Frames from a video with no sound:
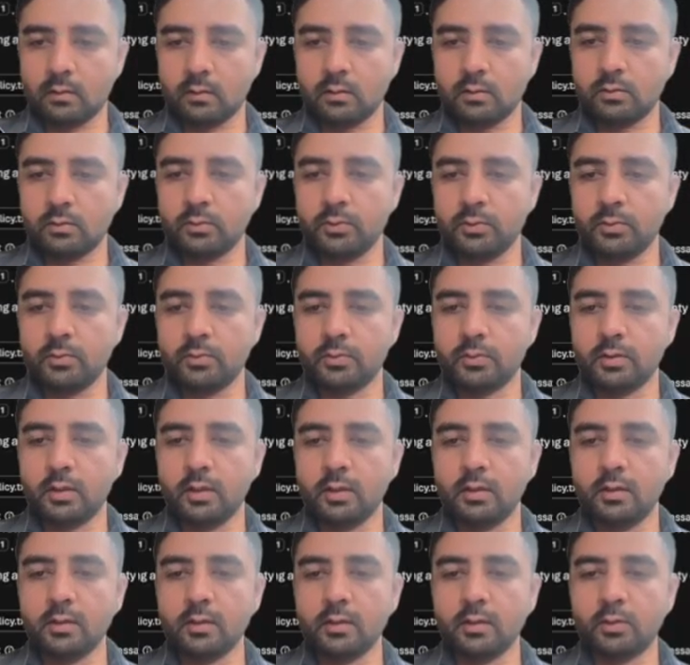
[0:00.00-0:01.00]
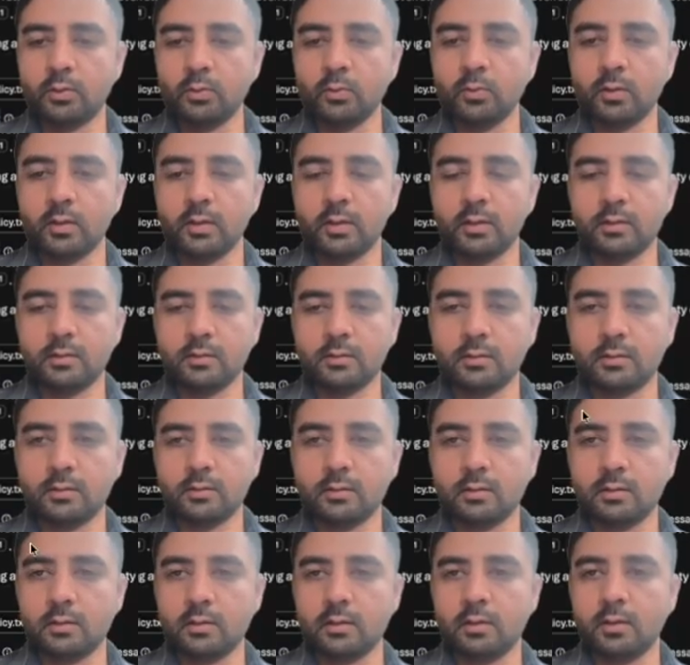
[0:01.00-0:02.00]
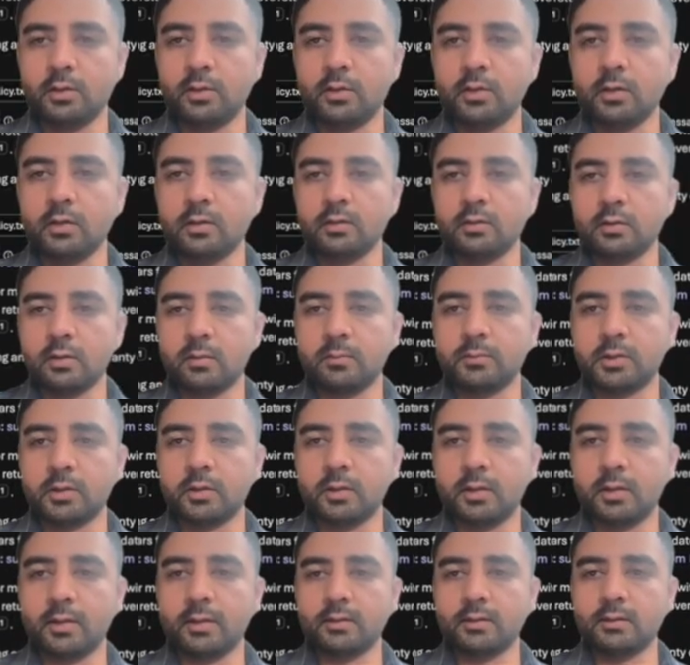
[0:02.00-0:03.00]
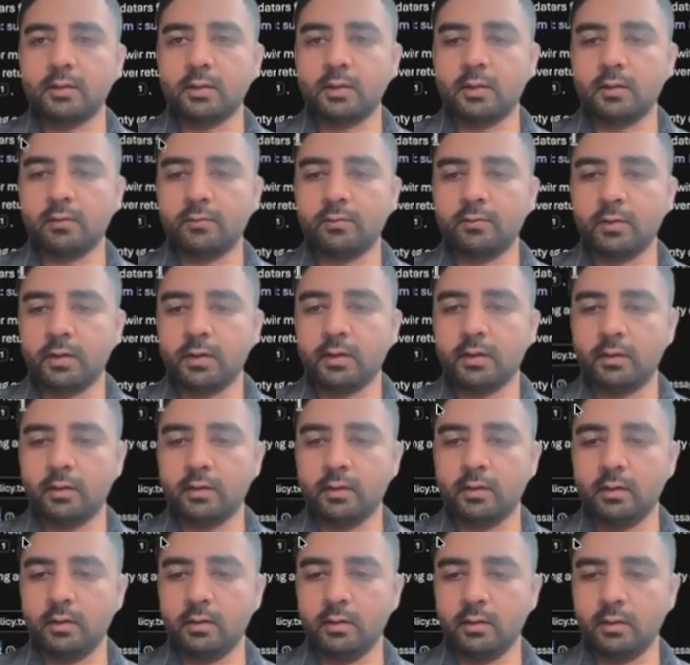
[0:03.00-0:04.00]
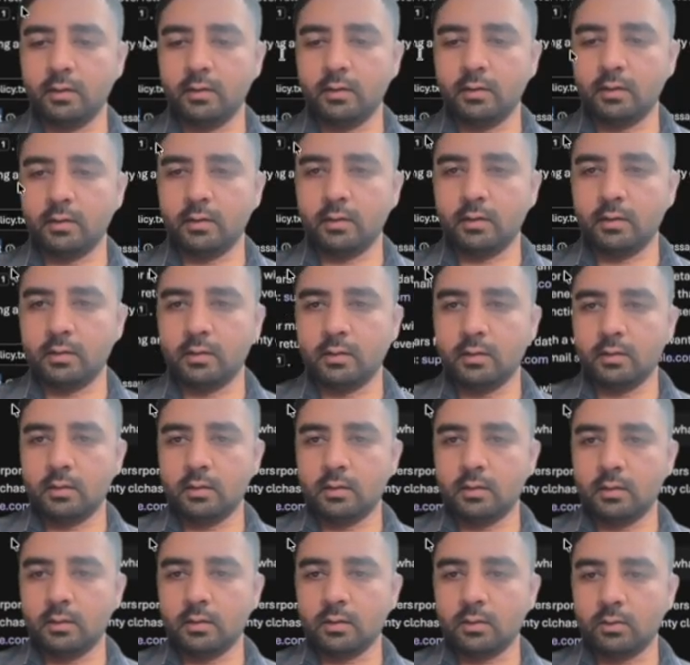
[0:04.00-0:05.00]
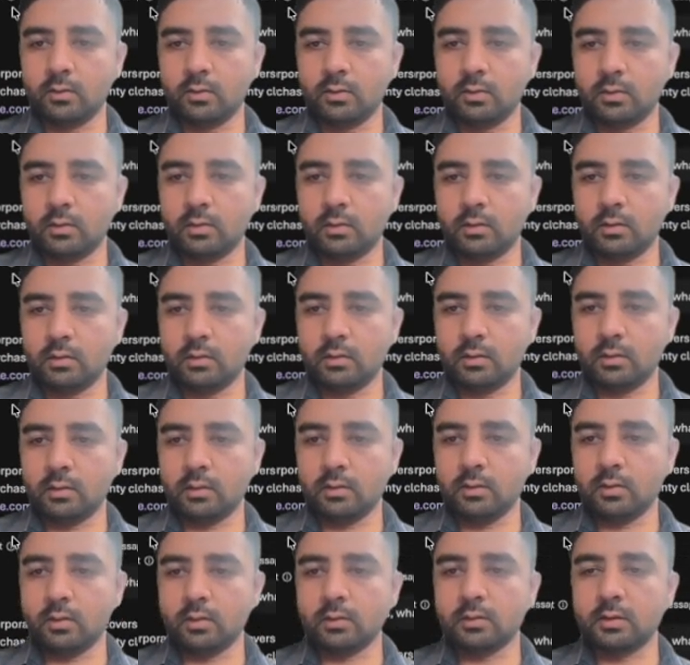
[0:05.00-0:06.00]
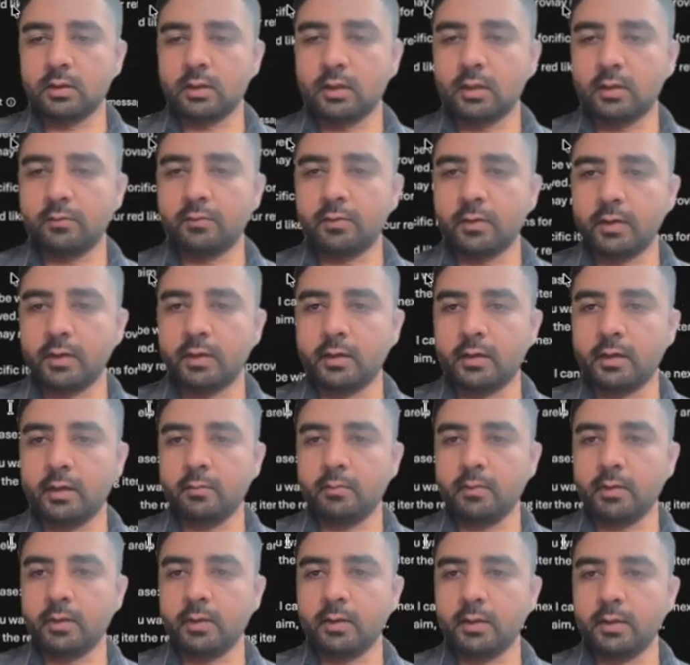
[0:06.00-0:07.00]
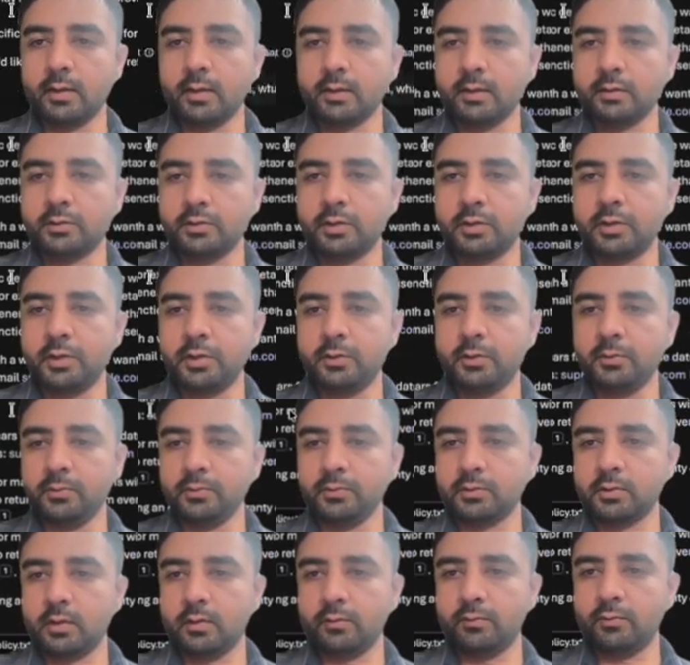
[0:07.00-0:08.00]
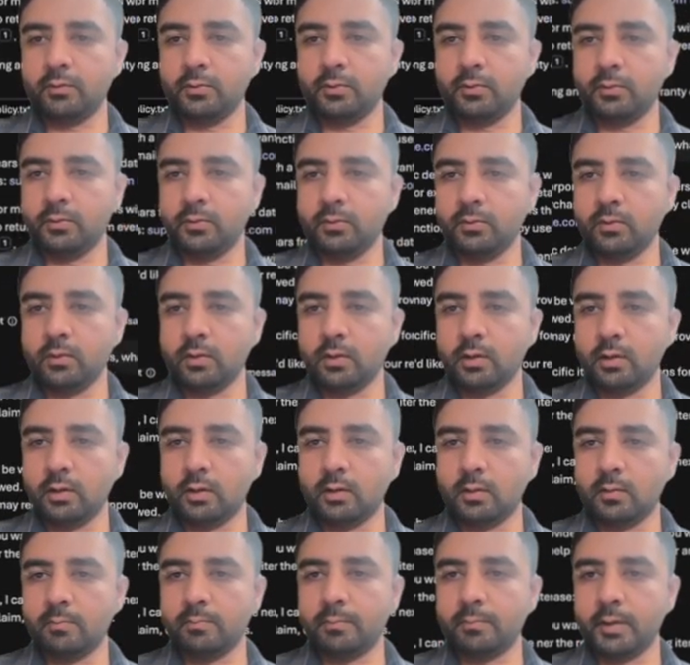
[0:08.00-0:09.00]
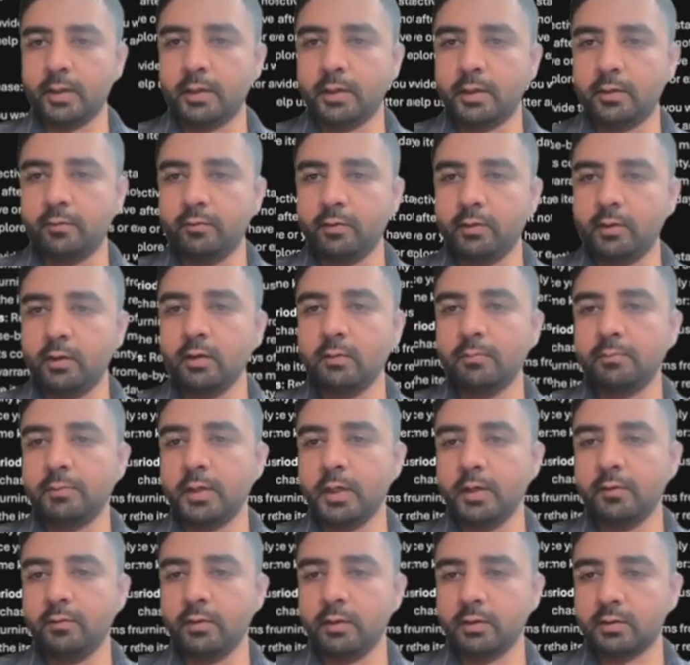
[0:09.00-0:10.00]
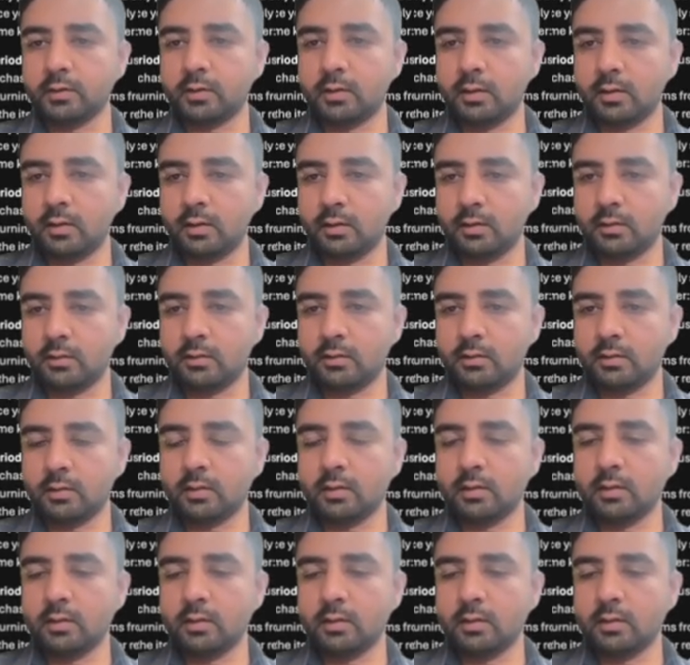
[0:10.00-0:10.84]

So you see the tokens consumption has significantly, or not significantly, but it has reduced if you compare it with the previous turns.